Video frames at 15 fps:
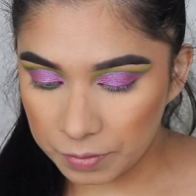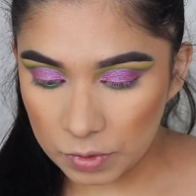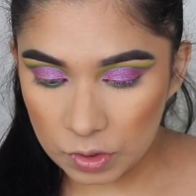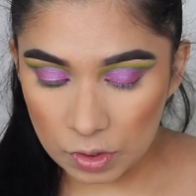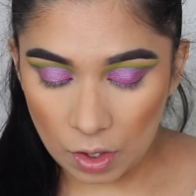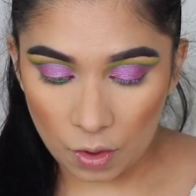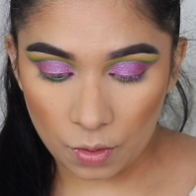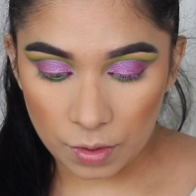
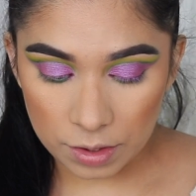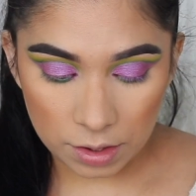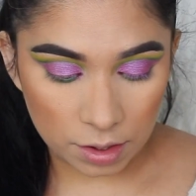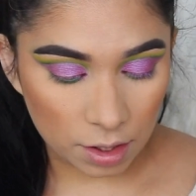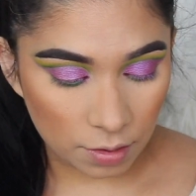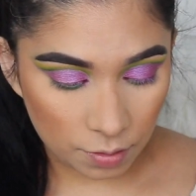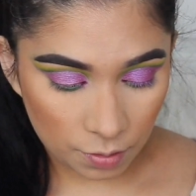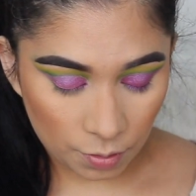So it's
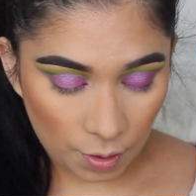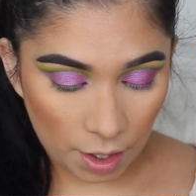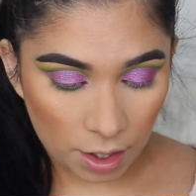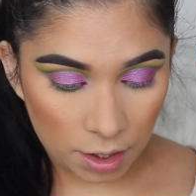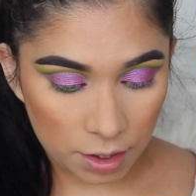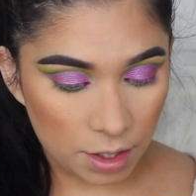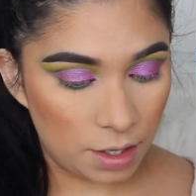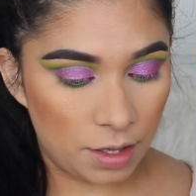right
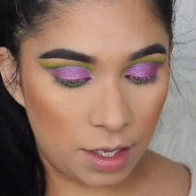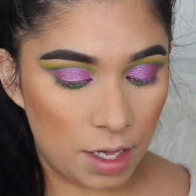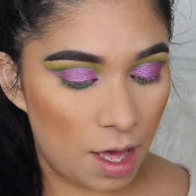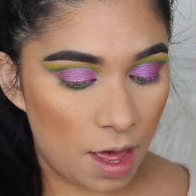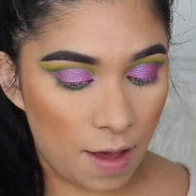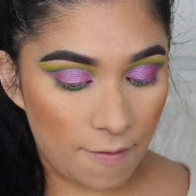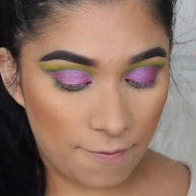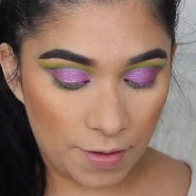under the
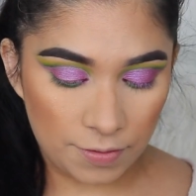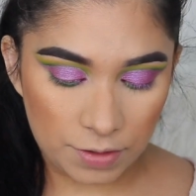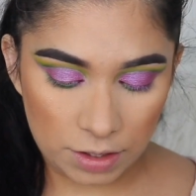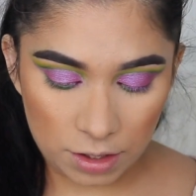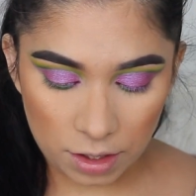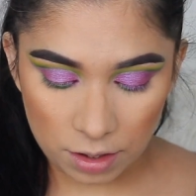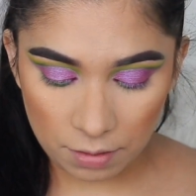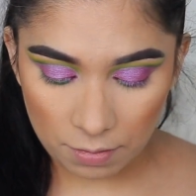
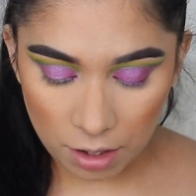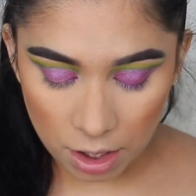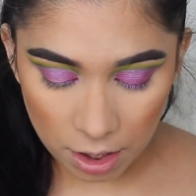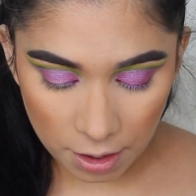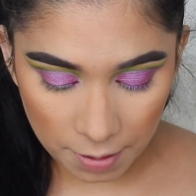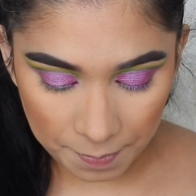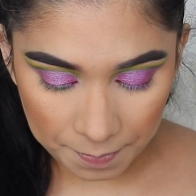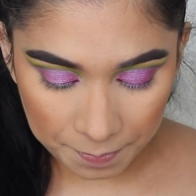$15 mark.